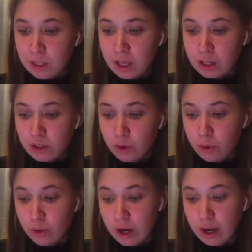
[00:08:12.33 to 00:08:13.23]

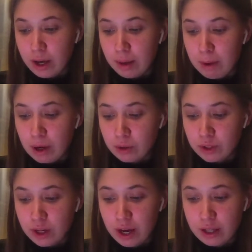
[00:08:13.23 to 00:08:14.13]
So
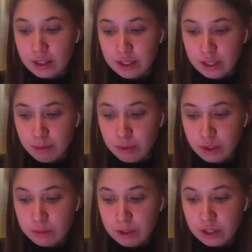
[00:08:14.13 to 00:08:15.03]
about IT support
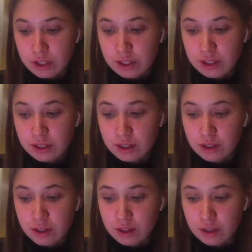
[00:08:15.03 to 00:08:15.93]
specialists,
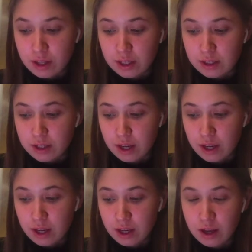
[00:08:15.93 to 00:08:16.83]
they
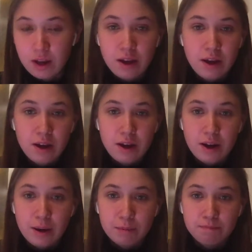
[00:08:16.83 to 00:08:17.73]
say
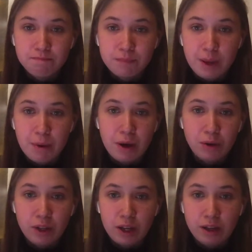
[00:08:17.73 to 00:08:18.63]

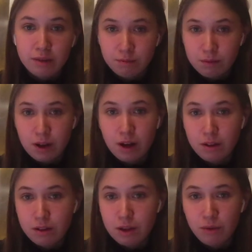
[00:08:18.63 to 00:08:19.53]
about like
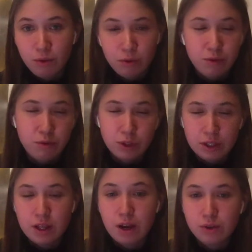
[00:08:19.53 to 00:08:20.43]

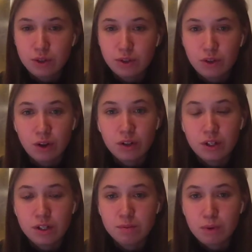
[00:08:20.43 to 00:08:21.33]

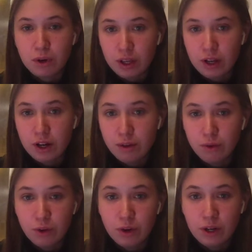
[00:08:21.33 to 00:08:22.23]
$40,000 per year
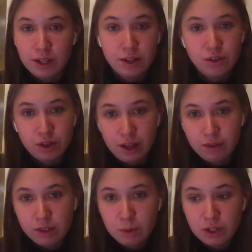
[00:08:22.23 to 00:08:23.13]
for an
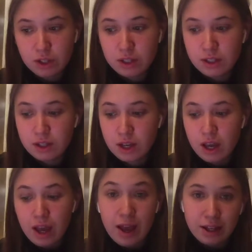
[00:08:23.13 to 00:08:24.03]
entry-level specialist,
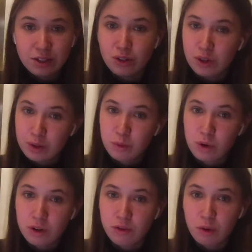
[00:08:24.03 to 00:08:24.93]
and you can
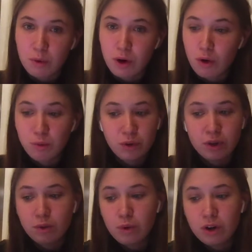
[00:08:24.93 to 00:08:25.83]
work from home, you
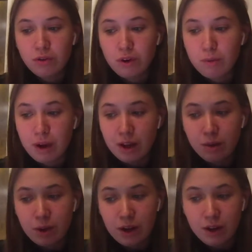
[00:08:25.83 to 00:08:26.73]
can work from
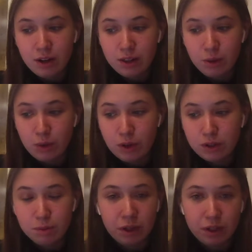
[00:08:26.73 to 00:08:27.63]
anywhere in the
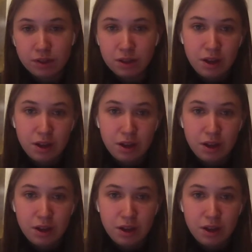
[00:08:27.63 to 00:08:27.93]
world, because